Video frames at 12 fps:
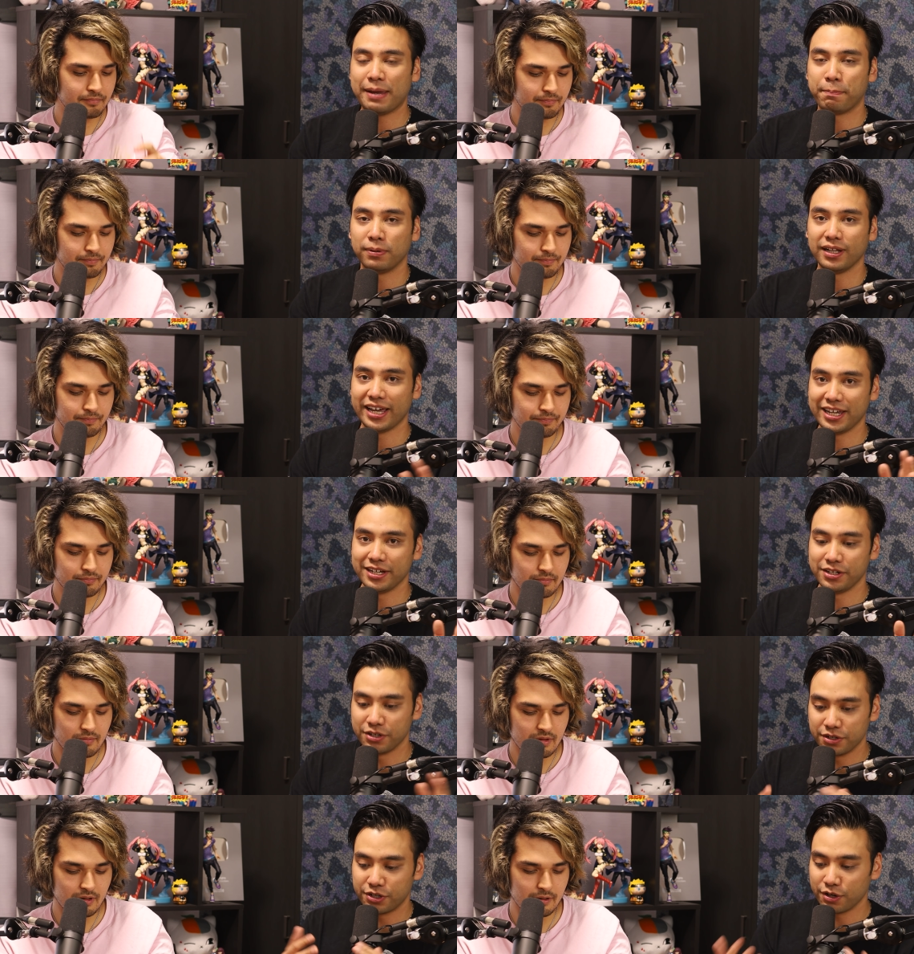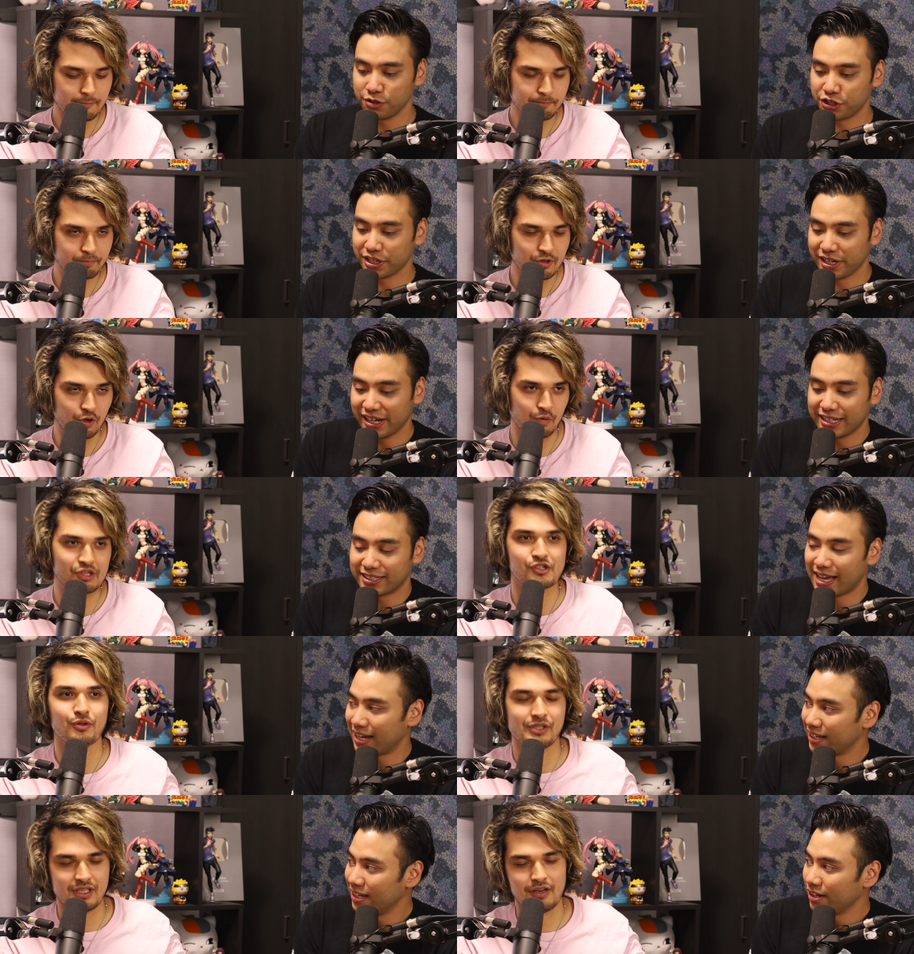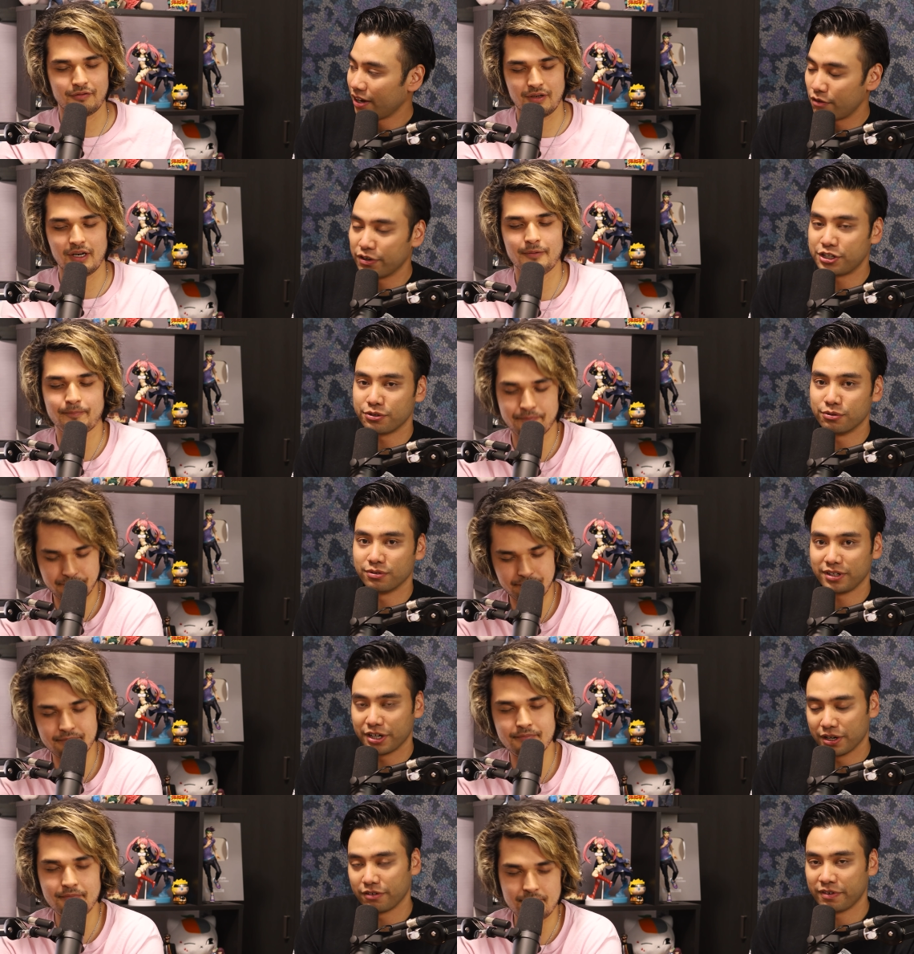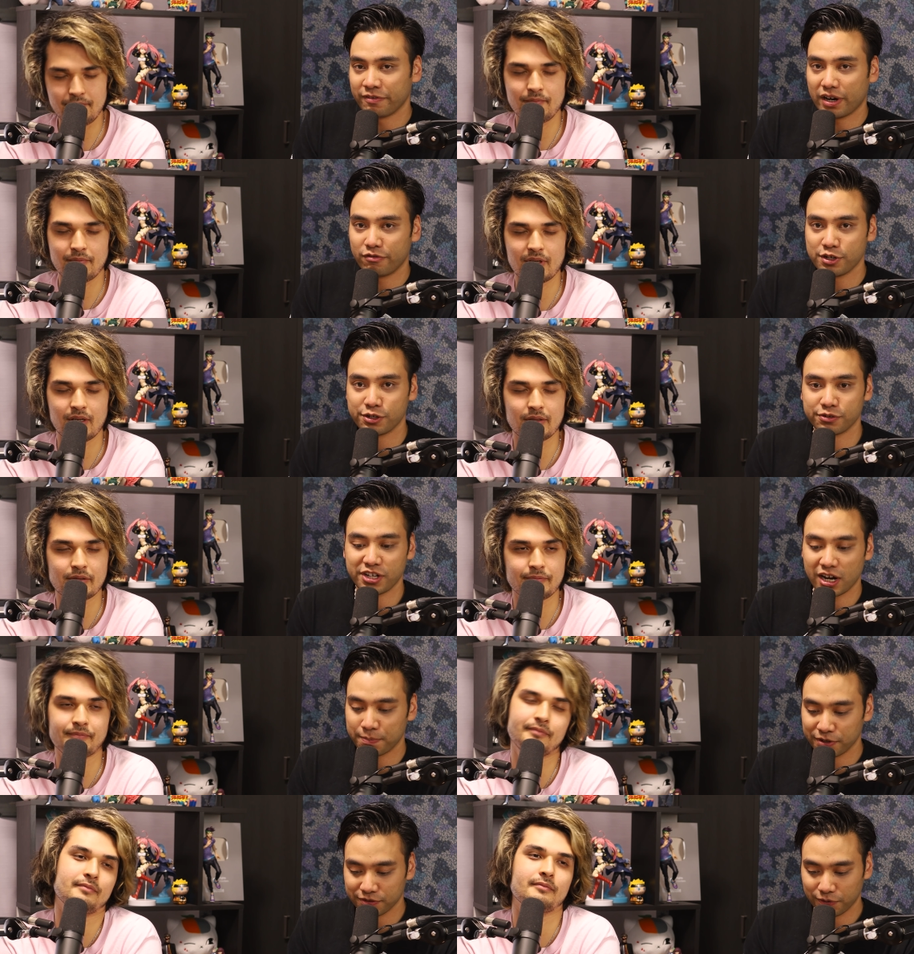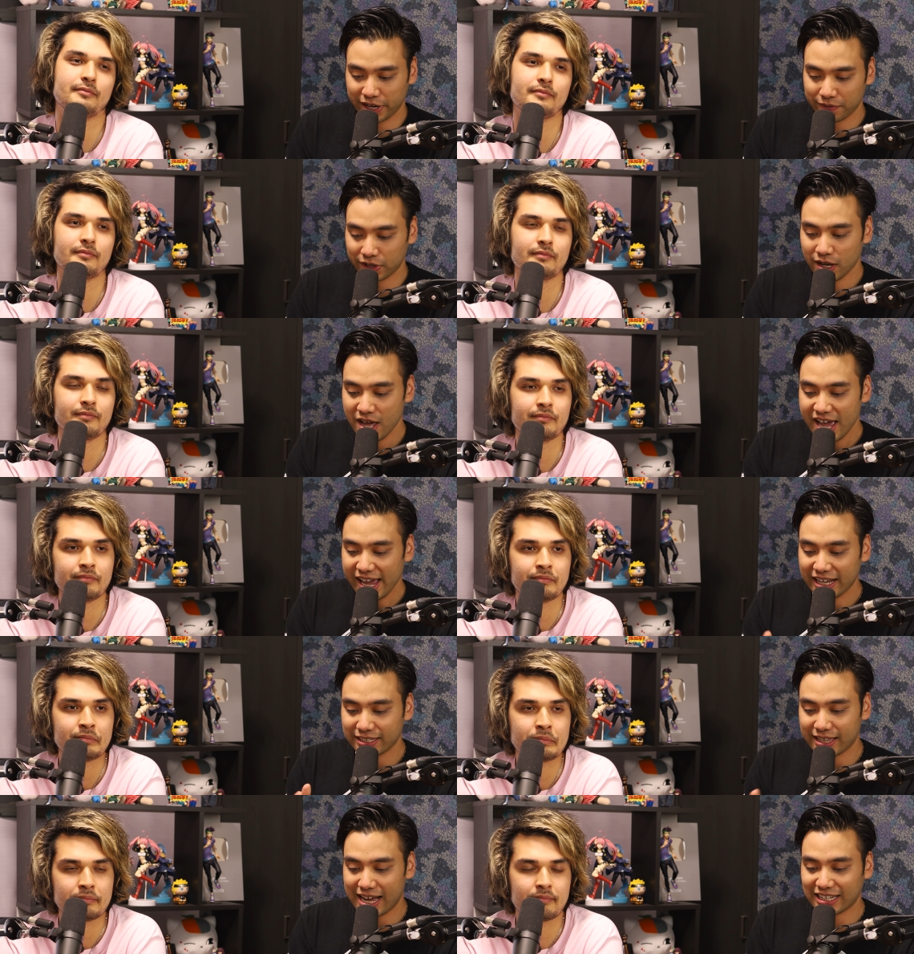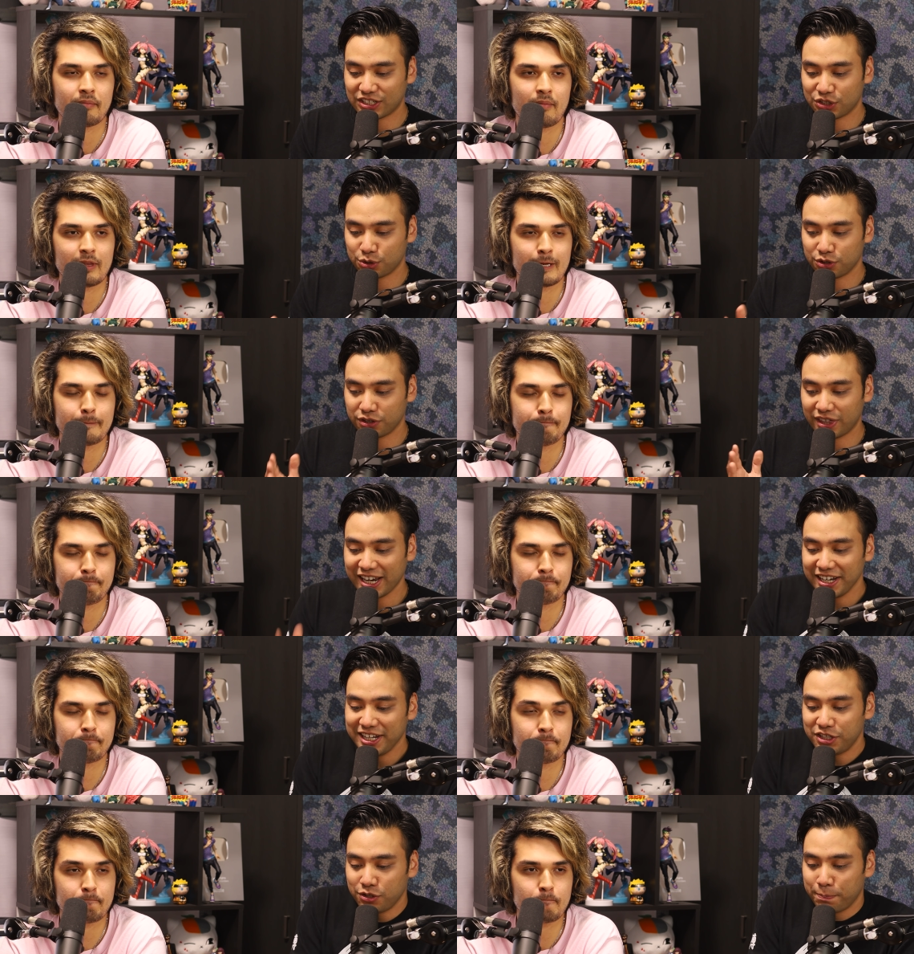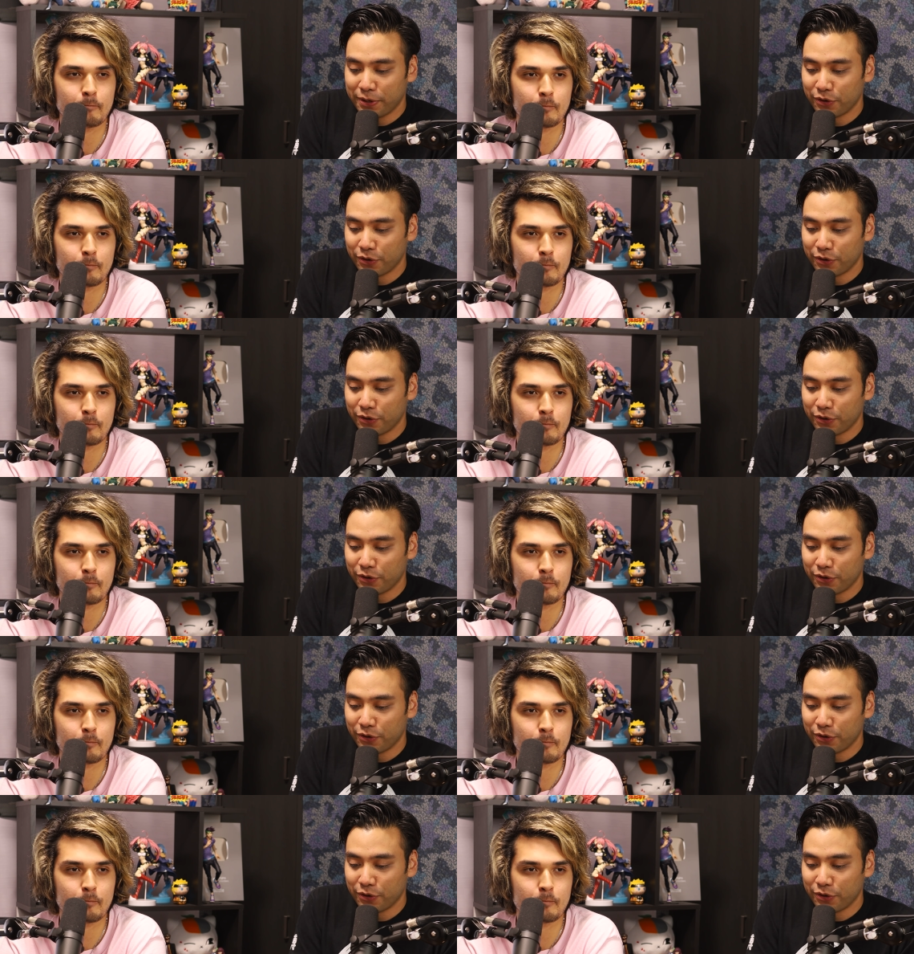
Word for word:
Speaker 1: a plain doujin is that original Takabon or whatever, is that they need to